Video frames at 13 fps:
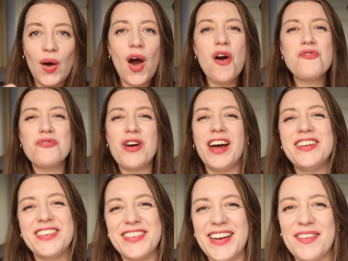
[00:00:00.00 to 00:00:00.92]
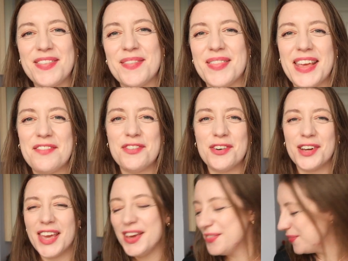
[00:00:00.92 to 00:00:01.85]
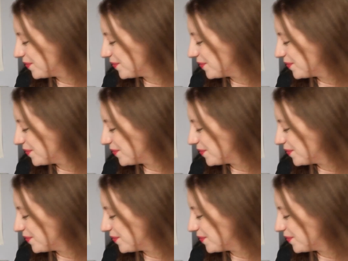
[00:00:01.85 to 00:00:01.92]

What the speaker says: Oh, I do have something for you.